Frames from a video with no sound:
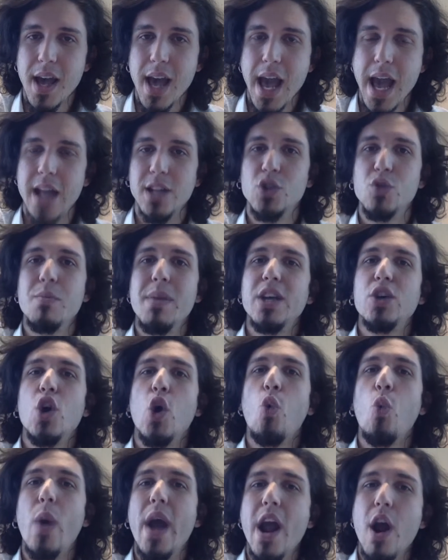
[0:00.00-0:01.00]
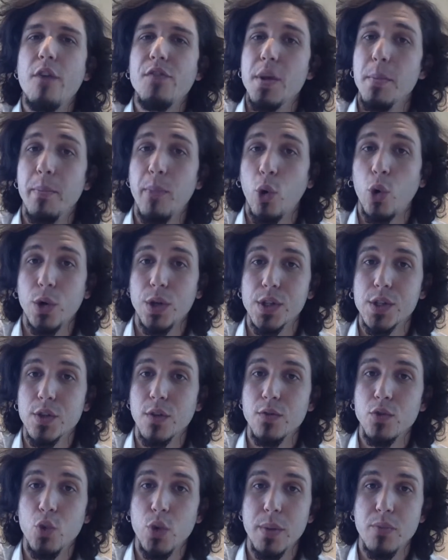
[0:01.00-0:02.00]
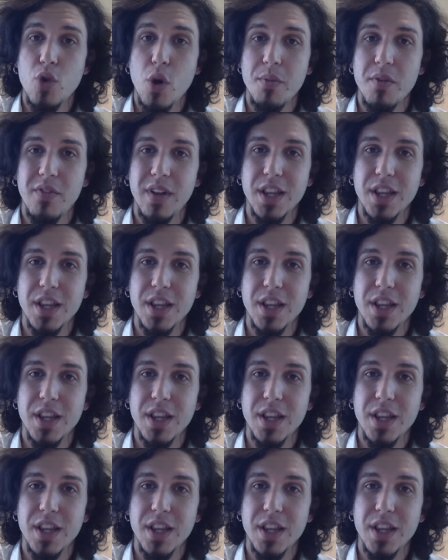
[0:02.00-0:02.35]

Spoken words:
and to make you aware of the importance of doing problem